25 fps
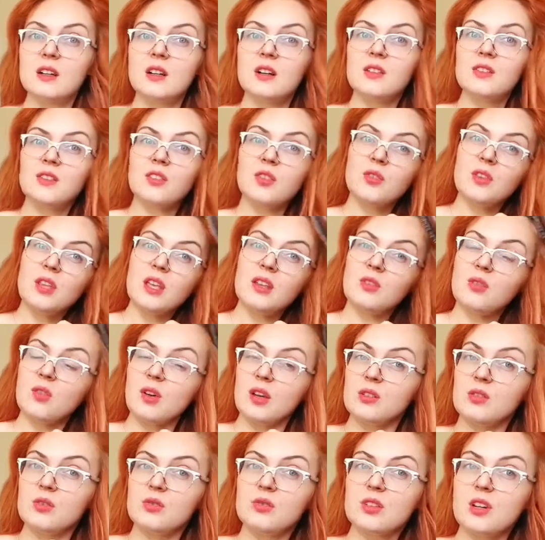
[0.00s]
so that's why
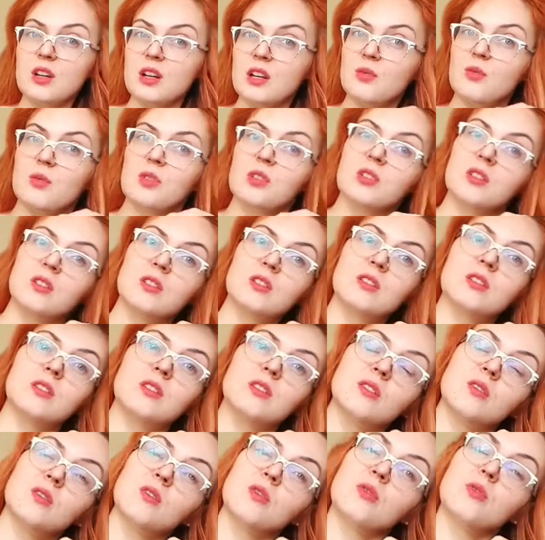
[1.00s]
I don't really wanna
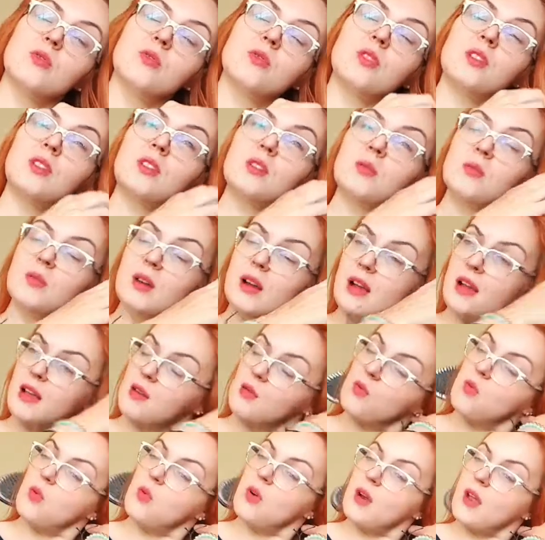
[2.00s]
ruin my
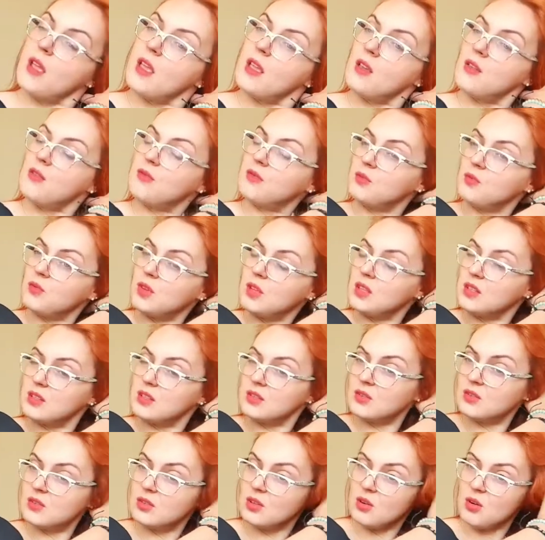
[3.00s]
waves when
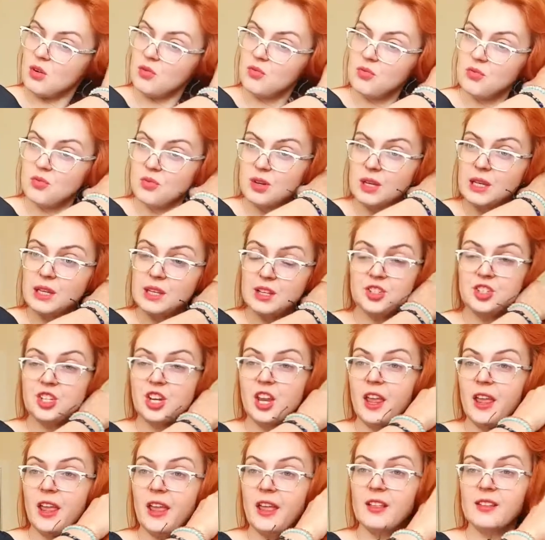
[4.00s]
it's the only
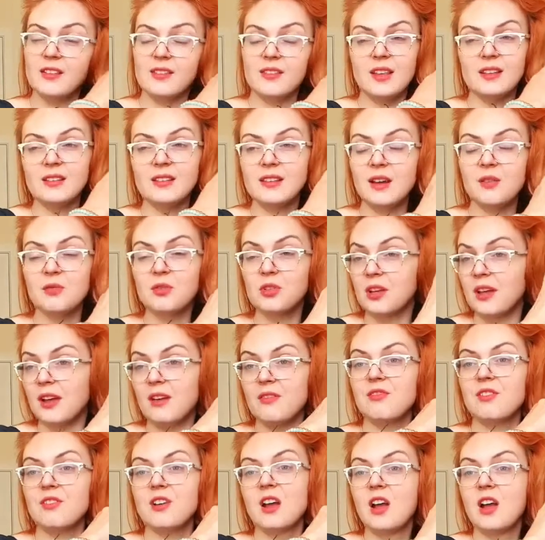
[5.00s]
chance that I would have
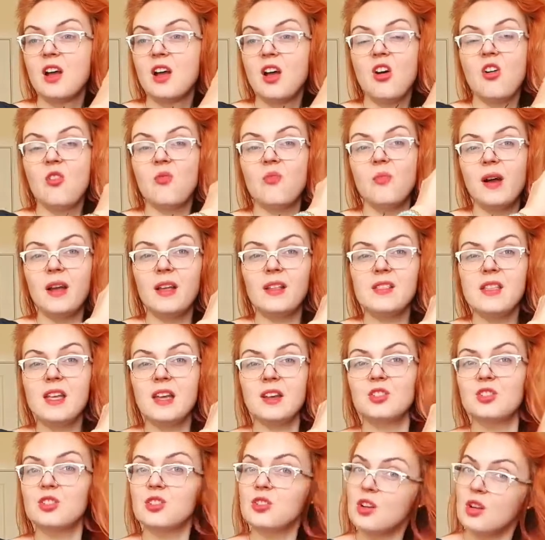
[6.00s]
my
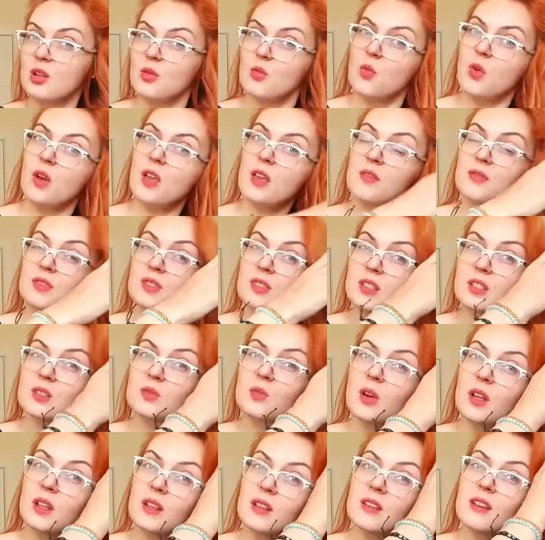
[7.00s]
natural waves is
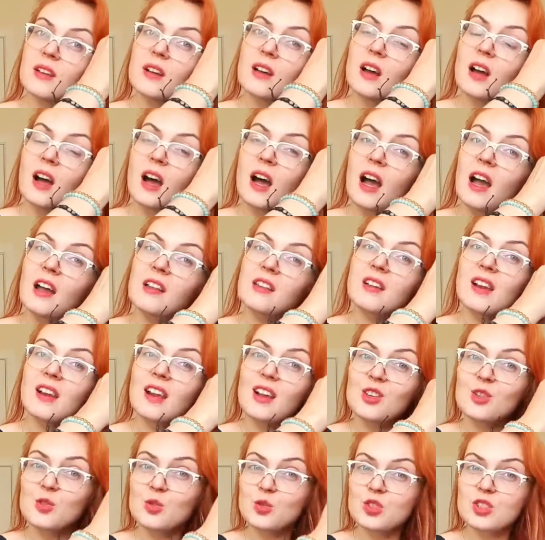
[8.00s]
when either I
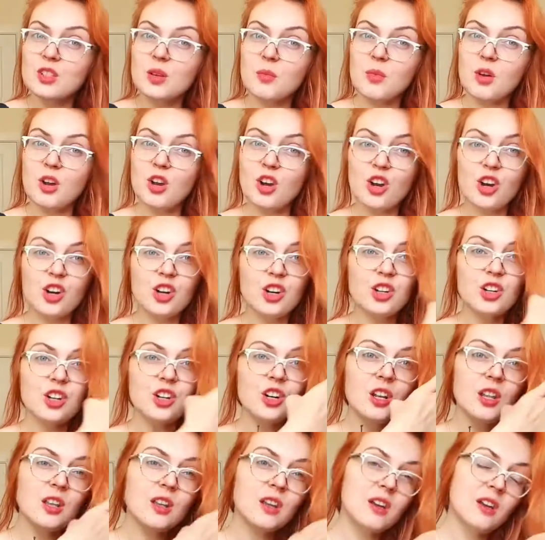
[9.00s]
use some
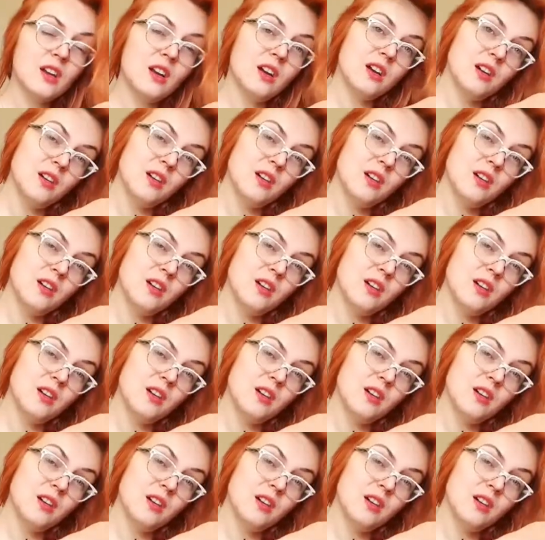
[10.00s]
curling